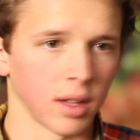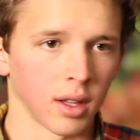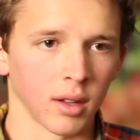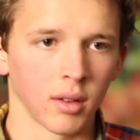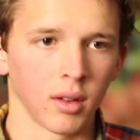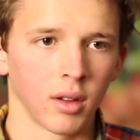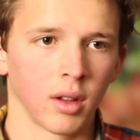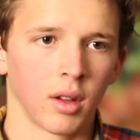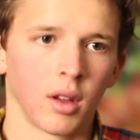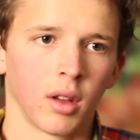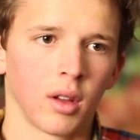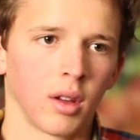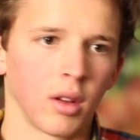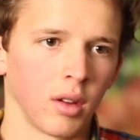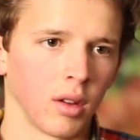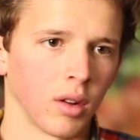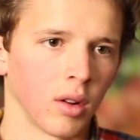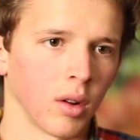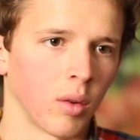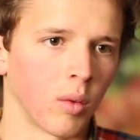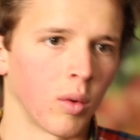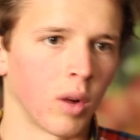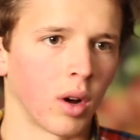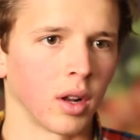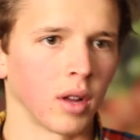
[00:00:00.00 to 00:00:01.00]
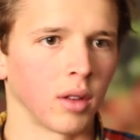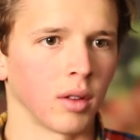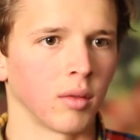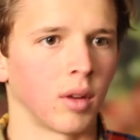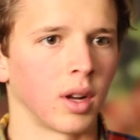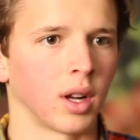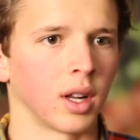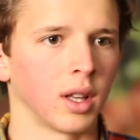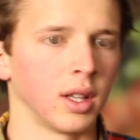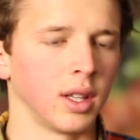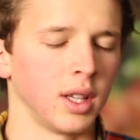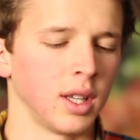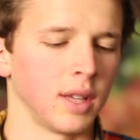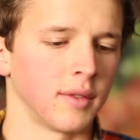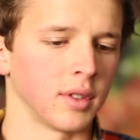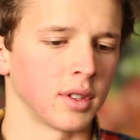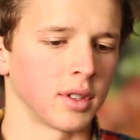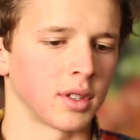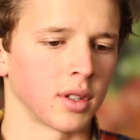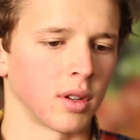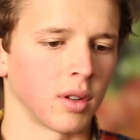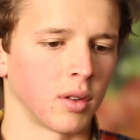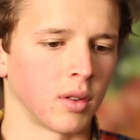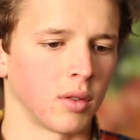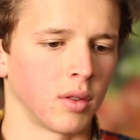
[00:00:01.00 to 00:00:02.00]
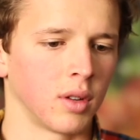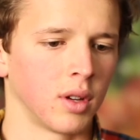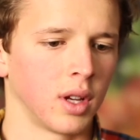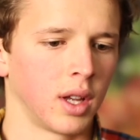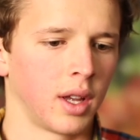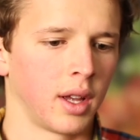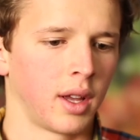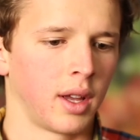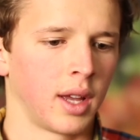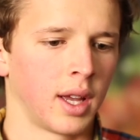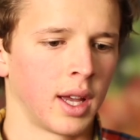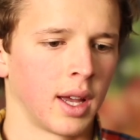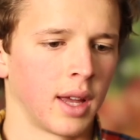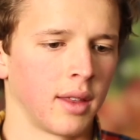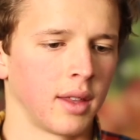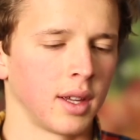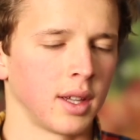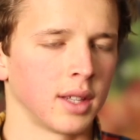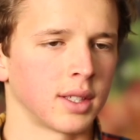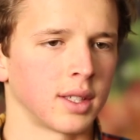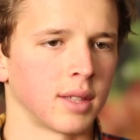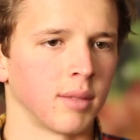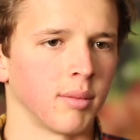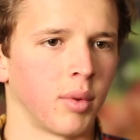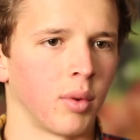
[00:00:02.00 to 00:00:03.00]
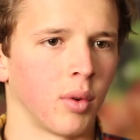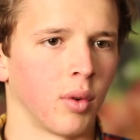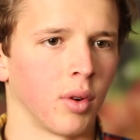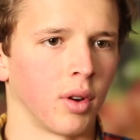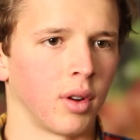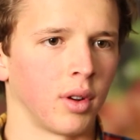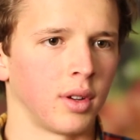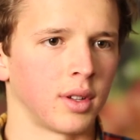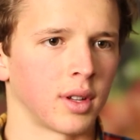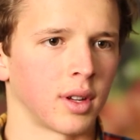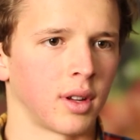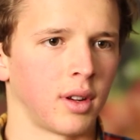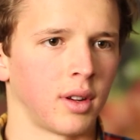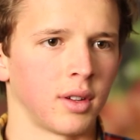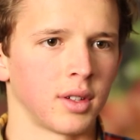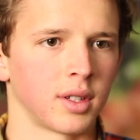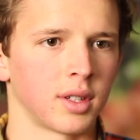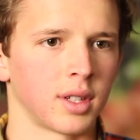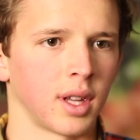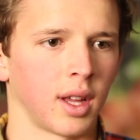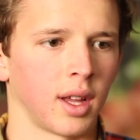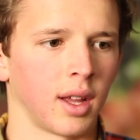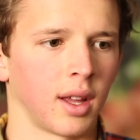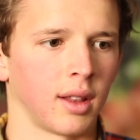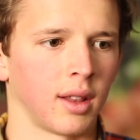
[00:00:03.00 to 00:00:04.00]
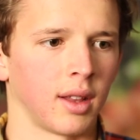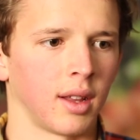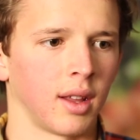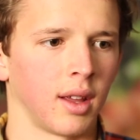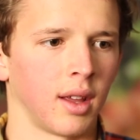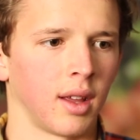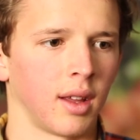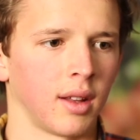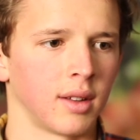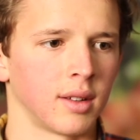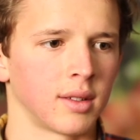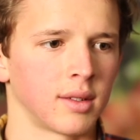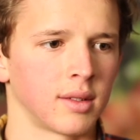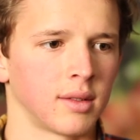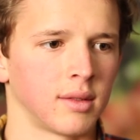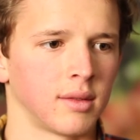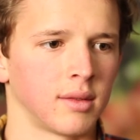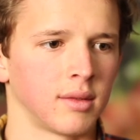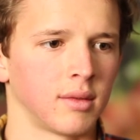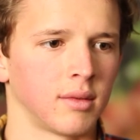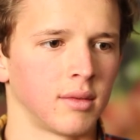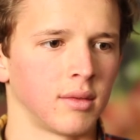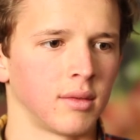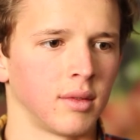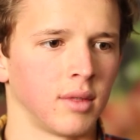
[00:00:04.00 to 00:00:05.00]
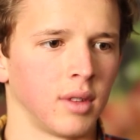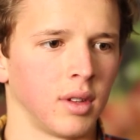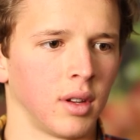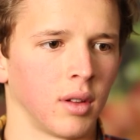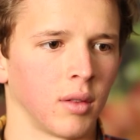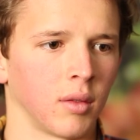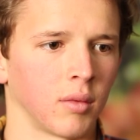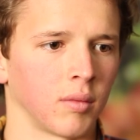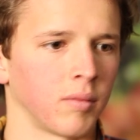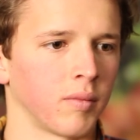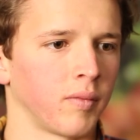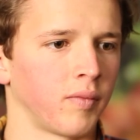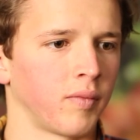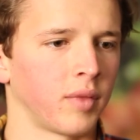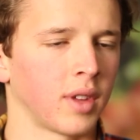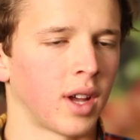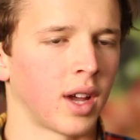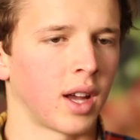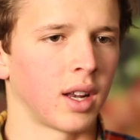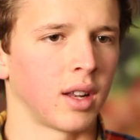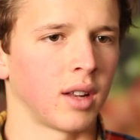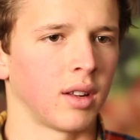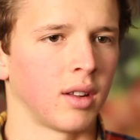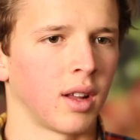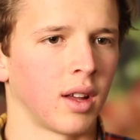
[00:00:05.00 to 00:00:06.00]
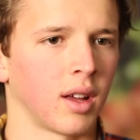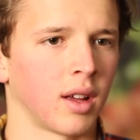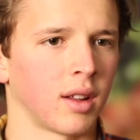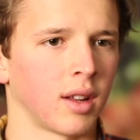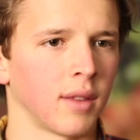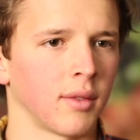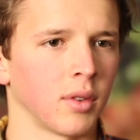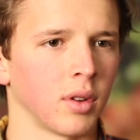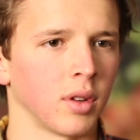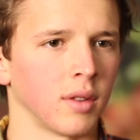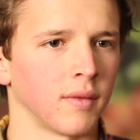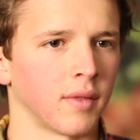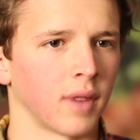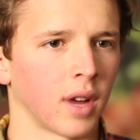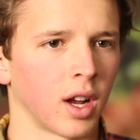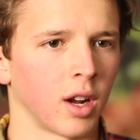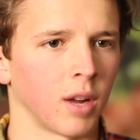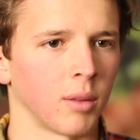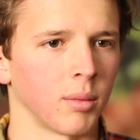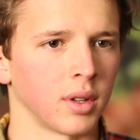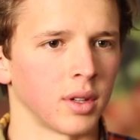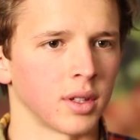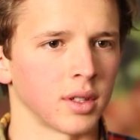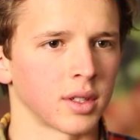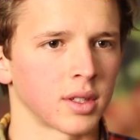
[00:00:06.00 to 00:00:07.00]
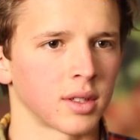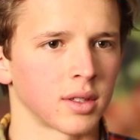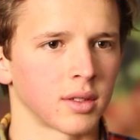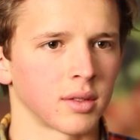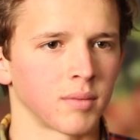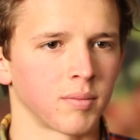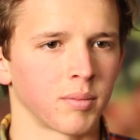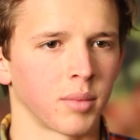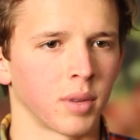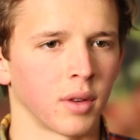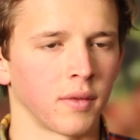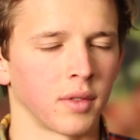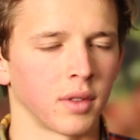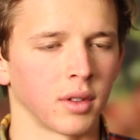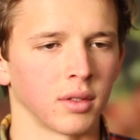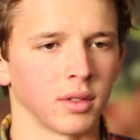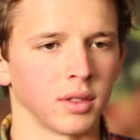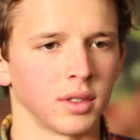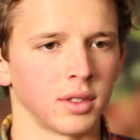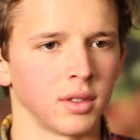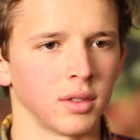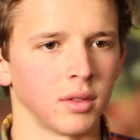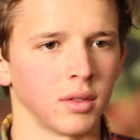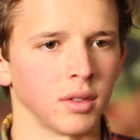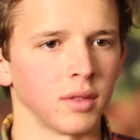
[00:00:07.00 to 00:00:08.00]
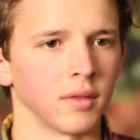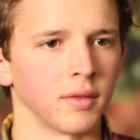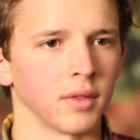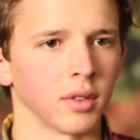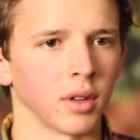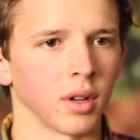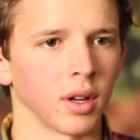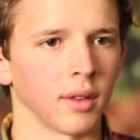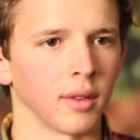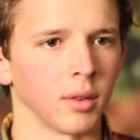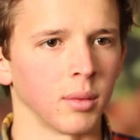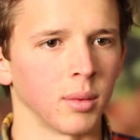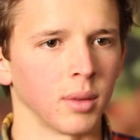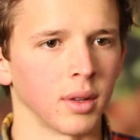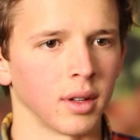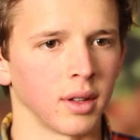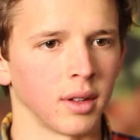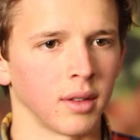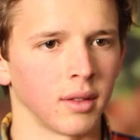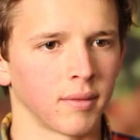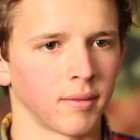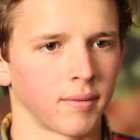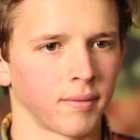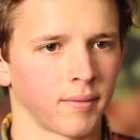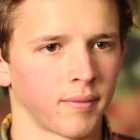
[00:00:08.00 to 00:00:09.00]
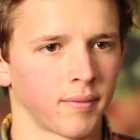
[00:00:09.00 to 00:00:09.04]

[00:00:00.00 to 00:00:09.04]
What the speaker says: that, want to leave, and so I think it's important to understand that, not every environment is perfectly suited for everybody.